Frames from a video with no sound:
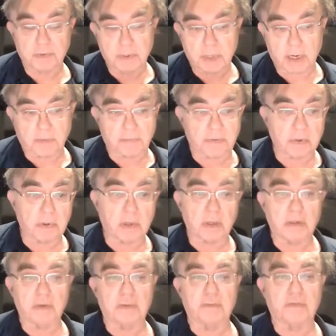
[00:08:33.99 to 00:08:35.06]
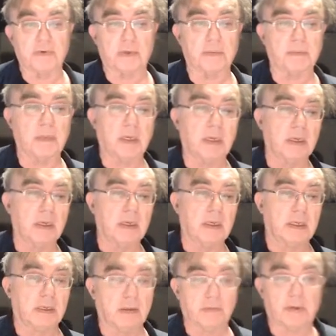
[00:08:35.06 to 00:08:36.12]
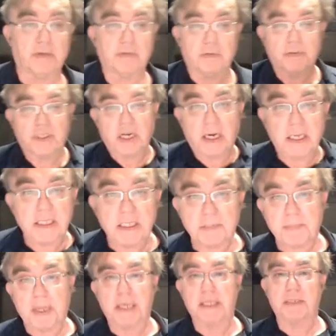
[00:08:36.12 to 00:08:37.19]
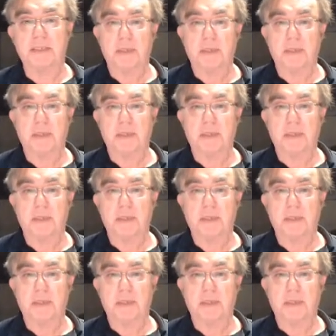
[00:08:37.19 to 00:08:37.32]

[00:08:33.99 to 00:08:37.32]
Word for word: cover a lot of, um, you know, we have a giant space.